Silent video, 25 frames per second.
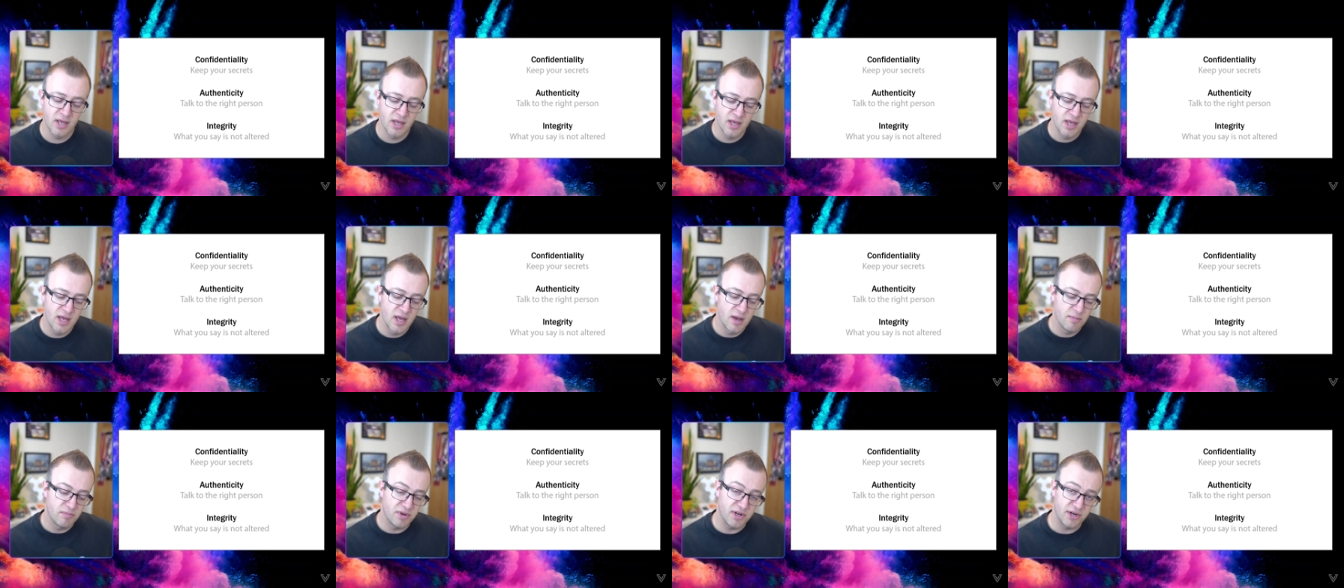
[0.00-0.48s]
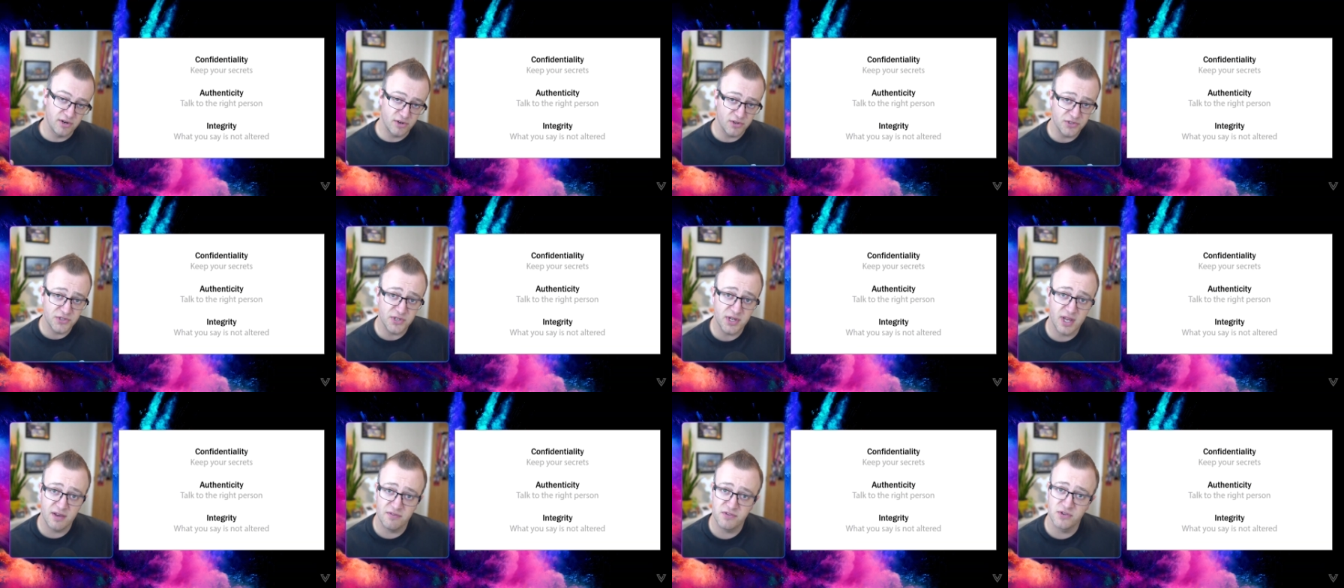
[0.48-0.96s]
But it also
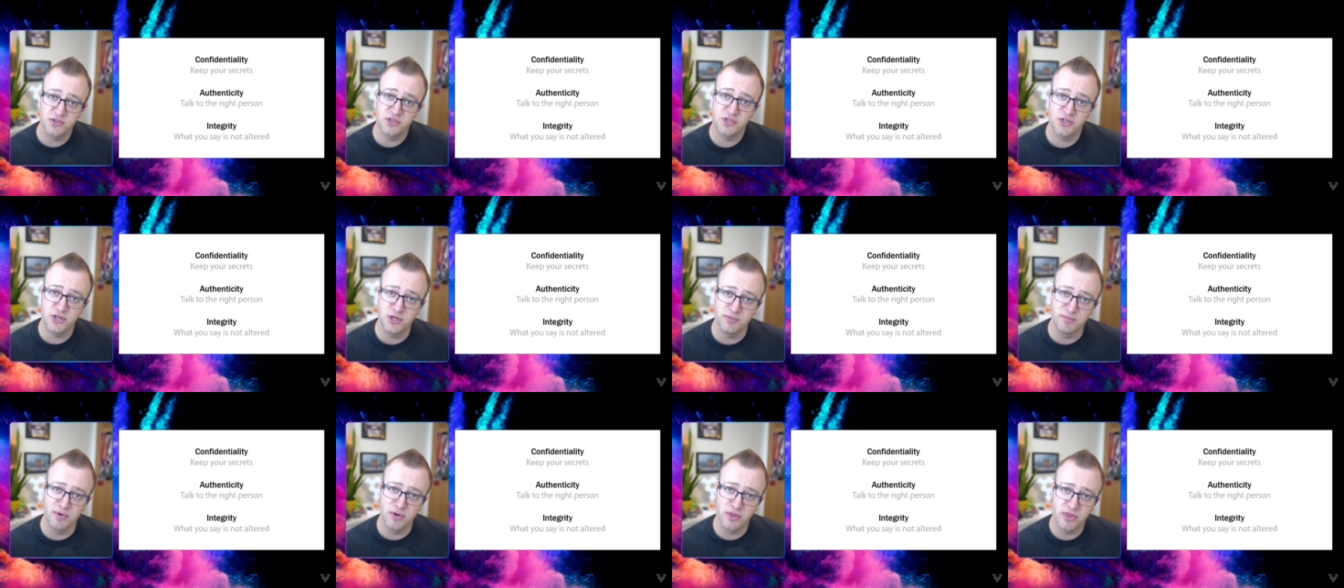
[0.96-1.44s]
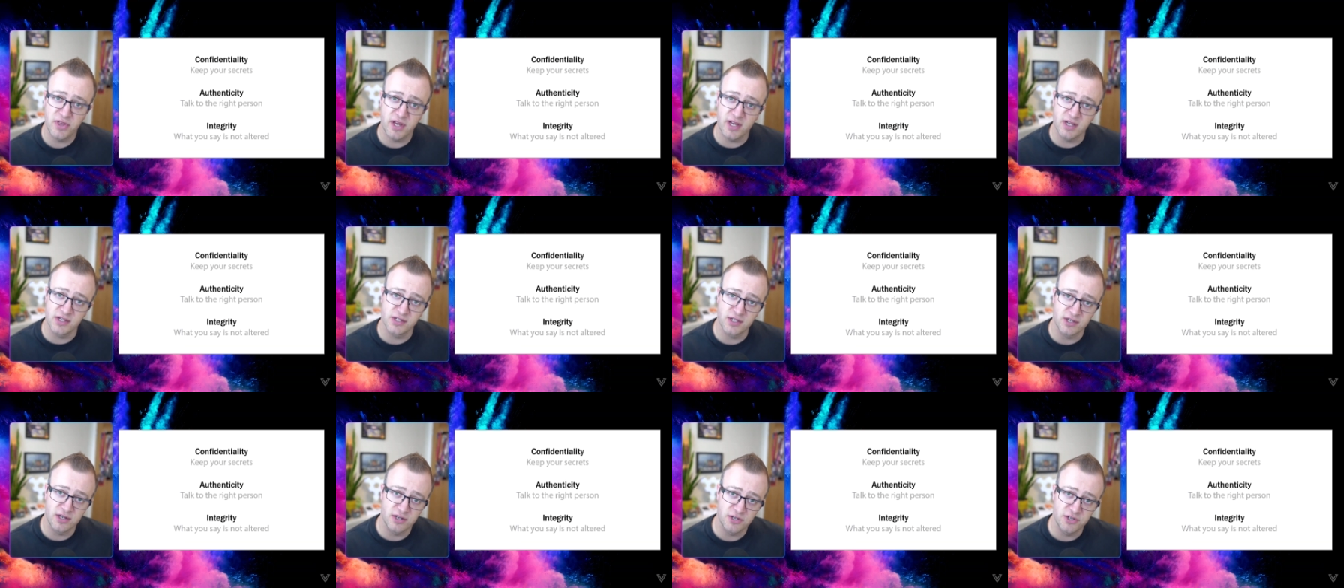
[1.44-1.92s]
gives us two more things
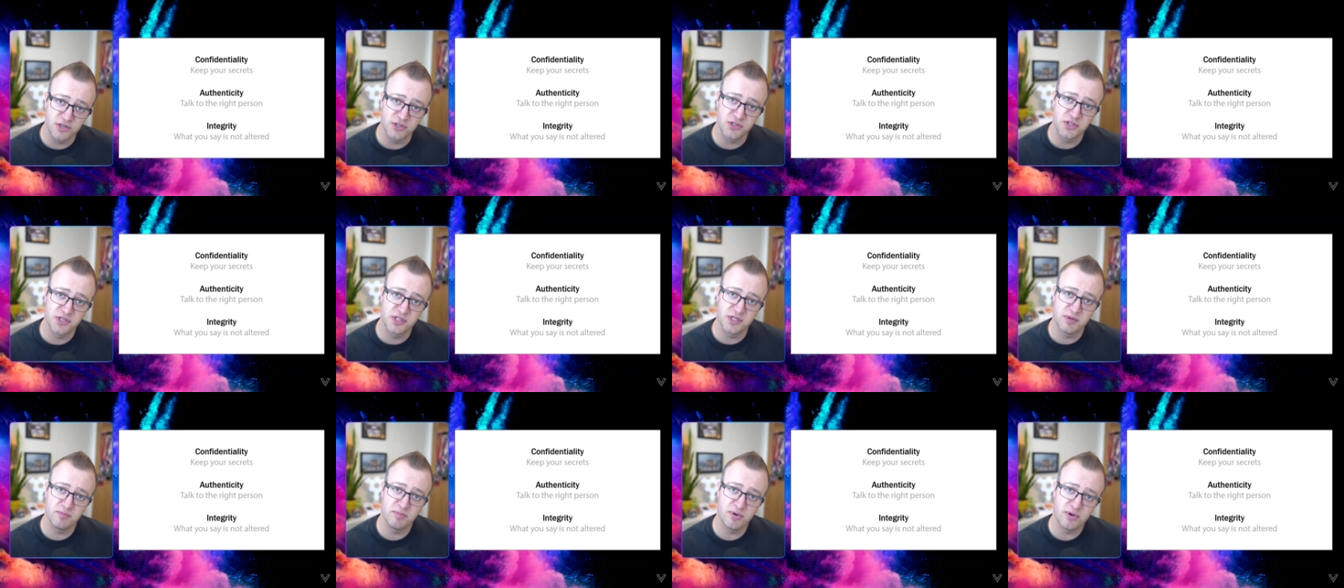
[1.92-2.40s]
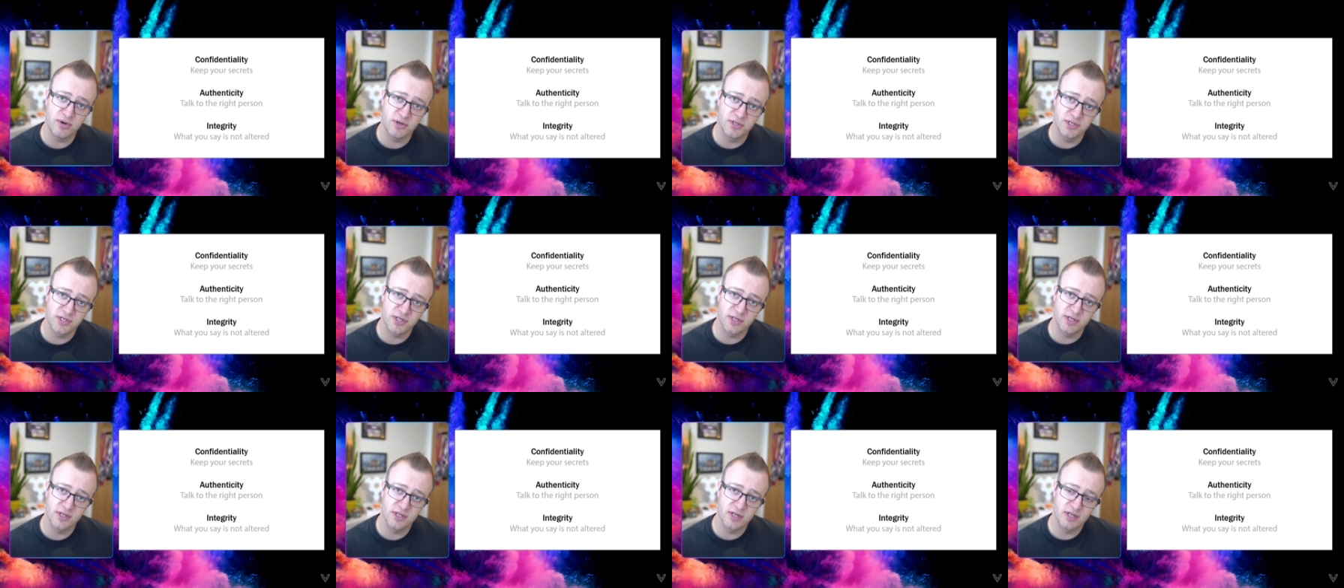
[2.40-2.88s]
that are just as
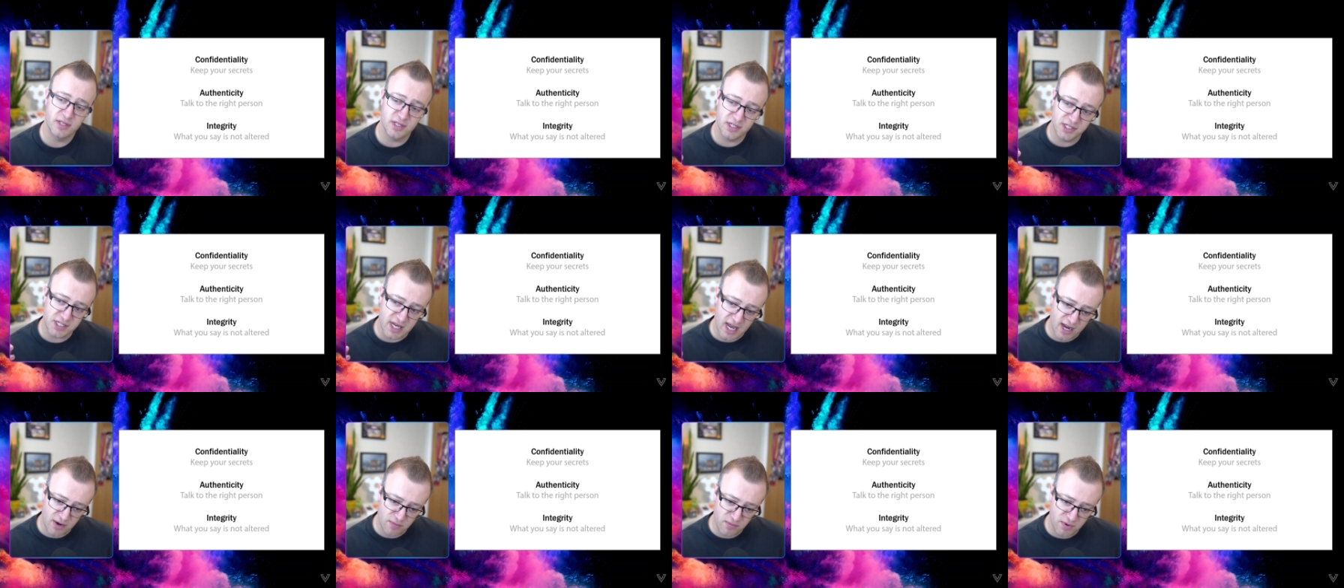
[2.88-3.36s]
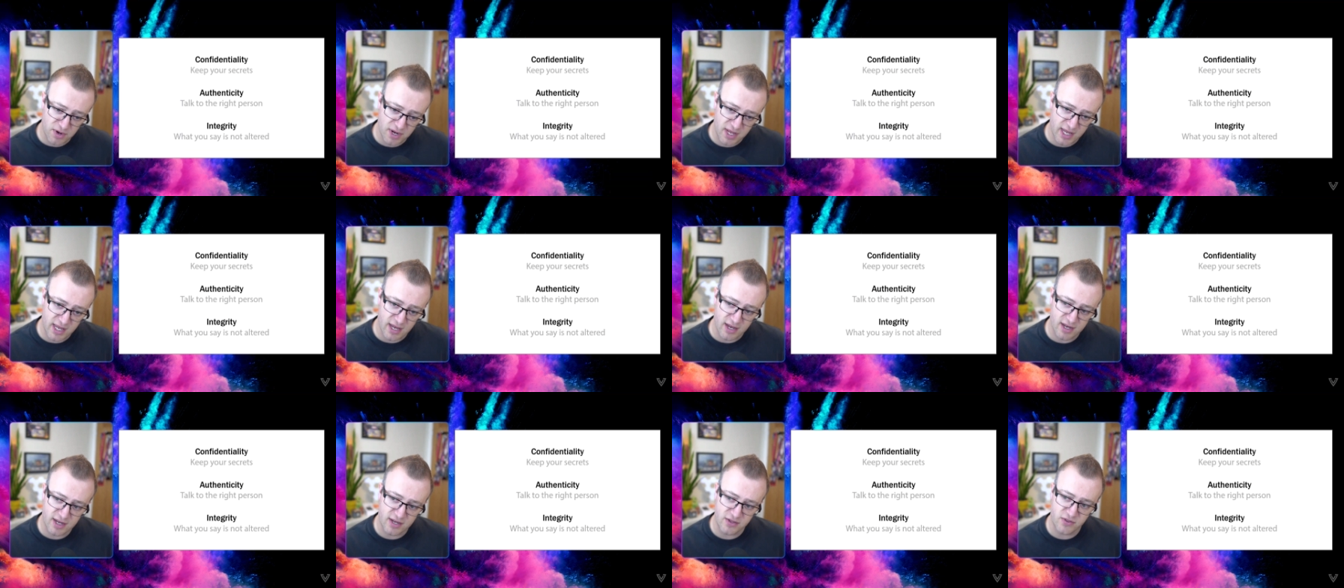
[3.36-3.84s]
important. And the second one here
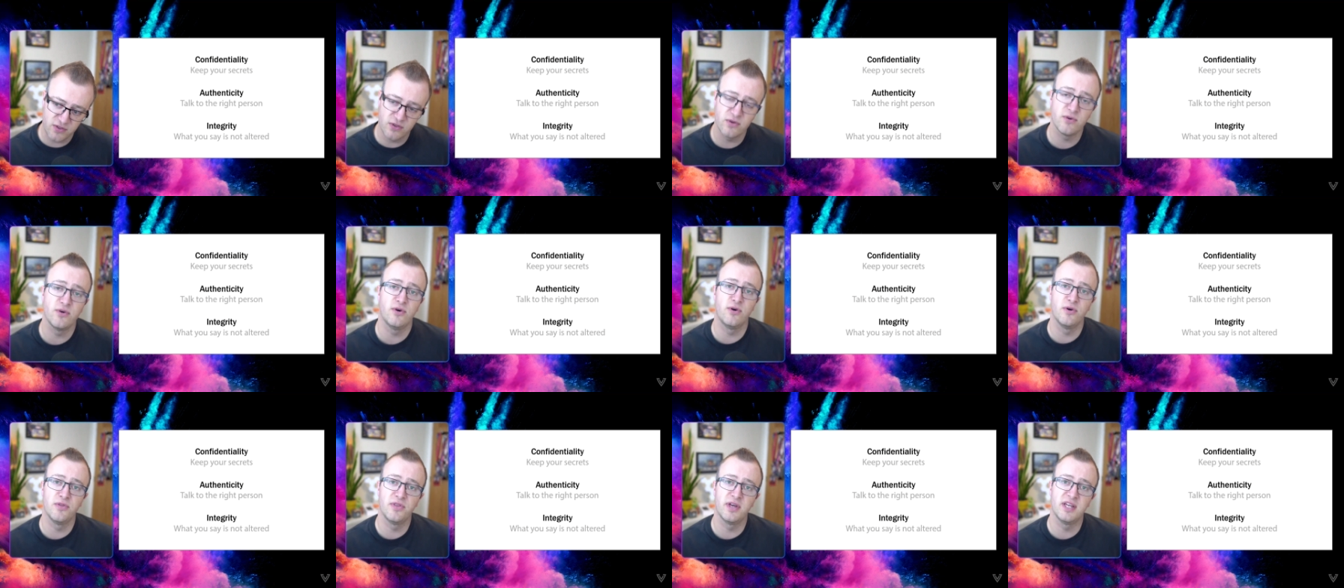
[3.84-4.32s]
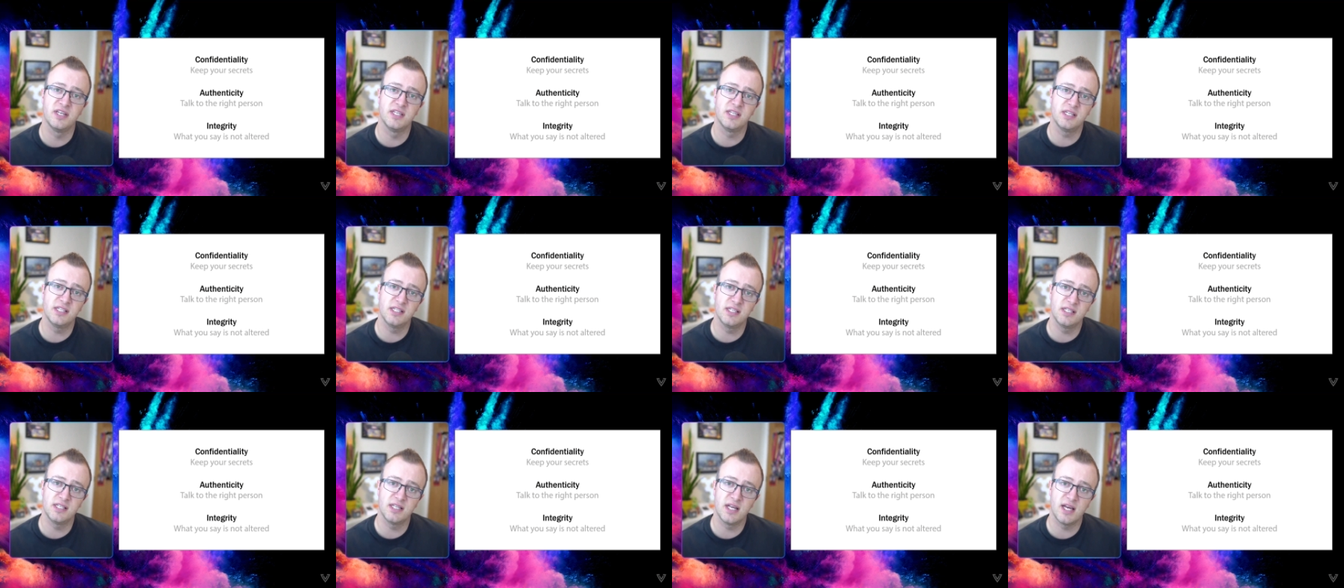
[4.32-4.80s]
is
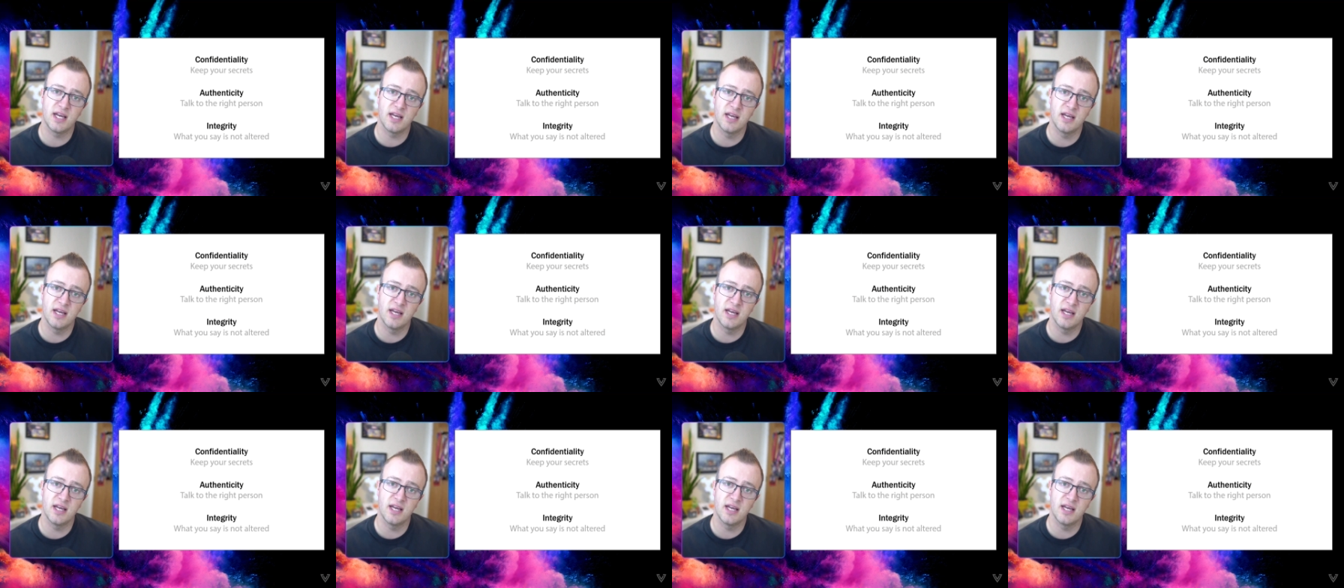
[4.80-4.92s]
authenticity.